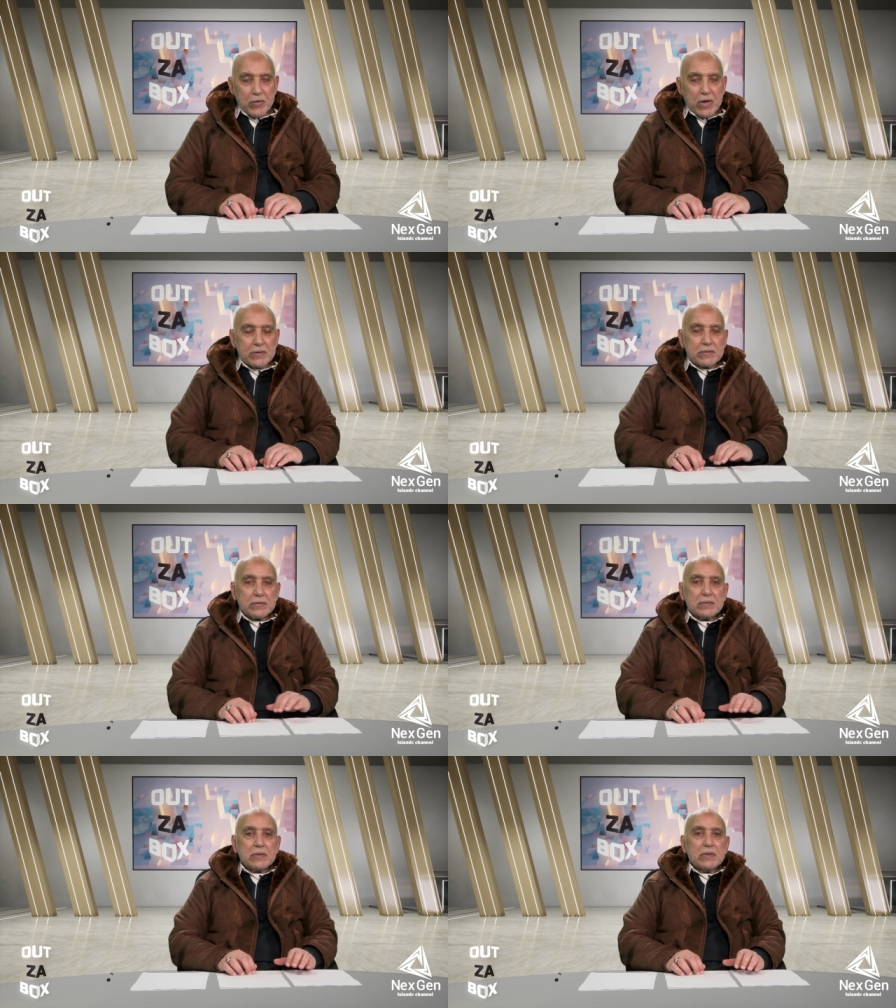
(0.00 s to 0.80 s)

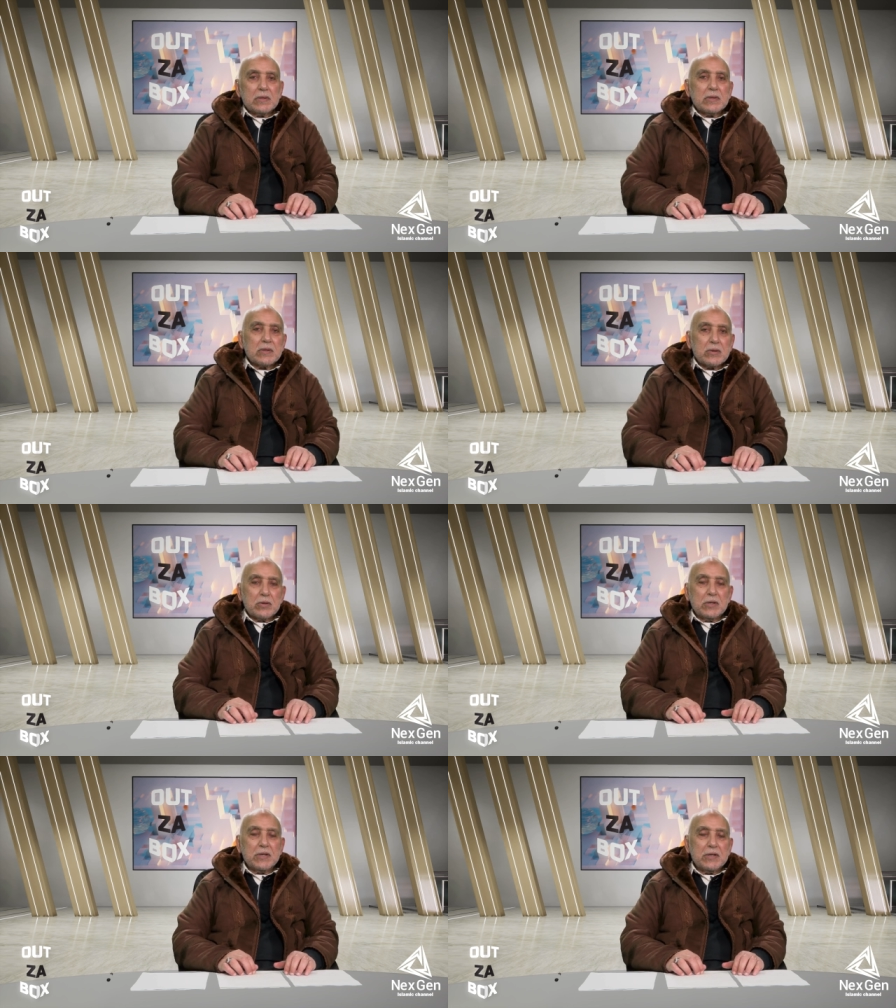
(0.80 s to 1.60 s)
everyone,
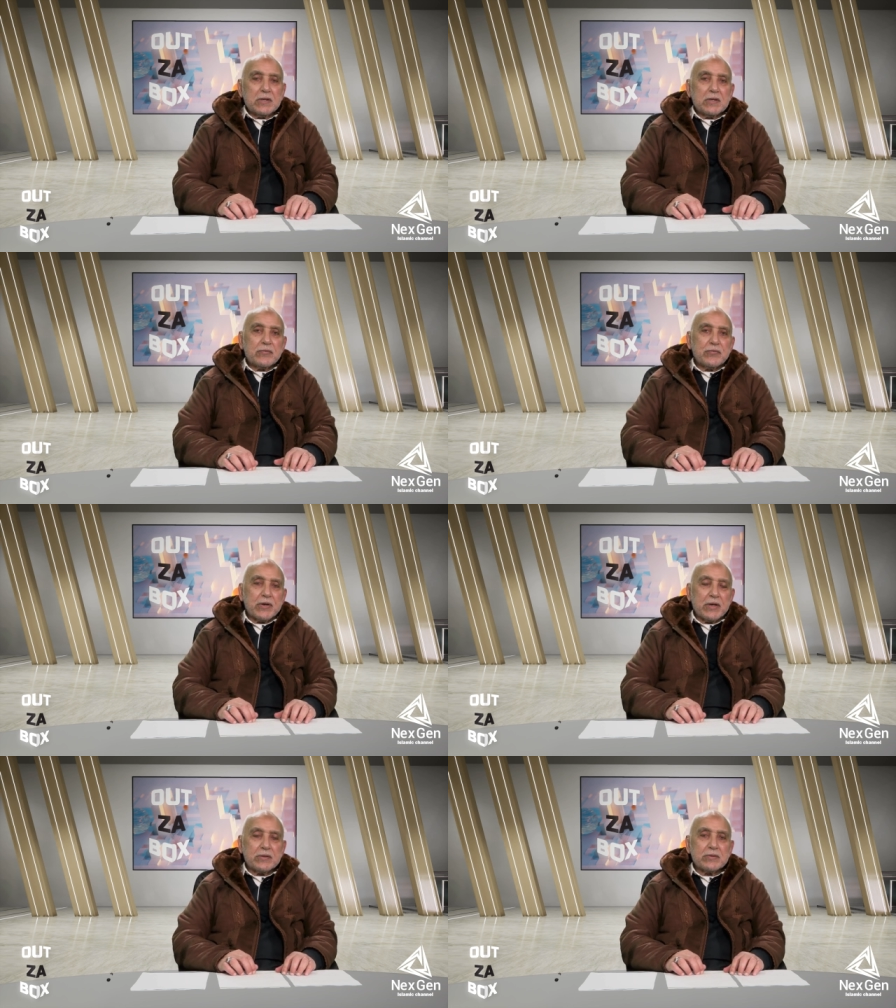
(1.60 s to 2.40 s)
colleague,
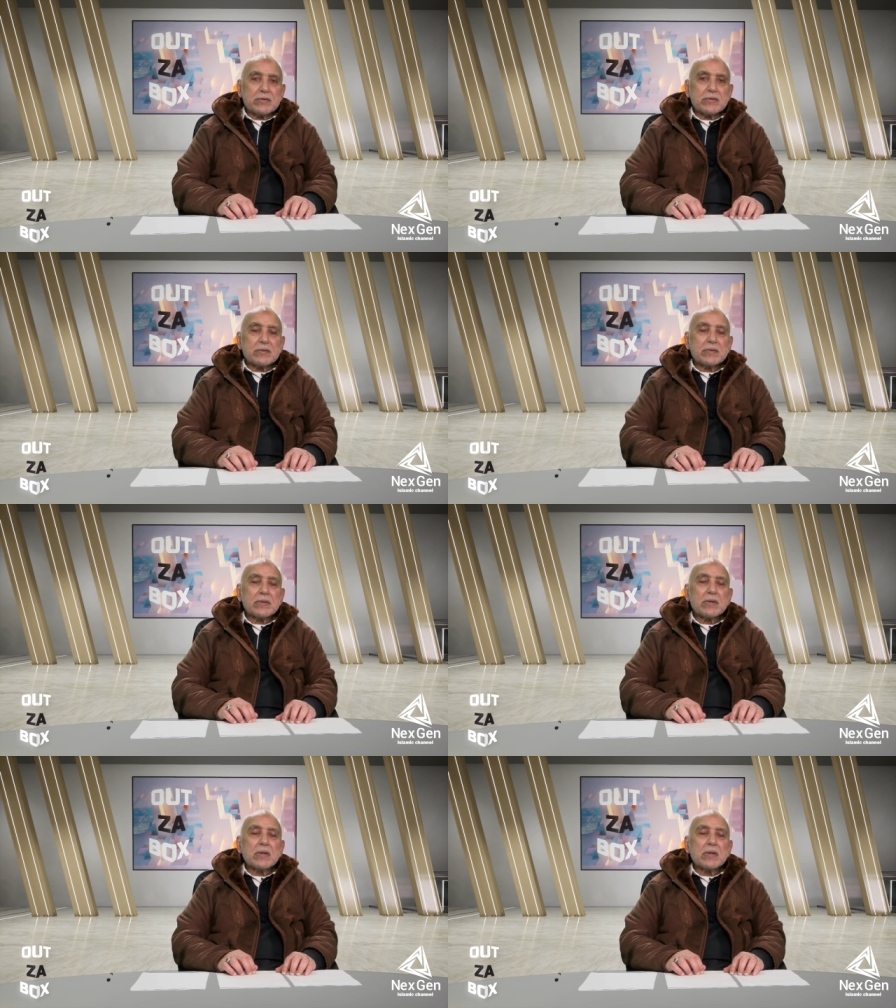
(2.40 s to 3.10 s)
friends,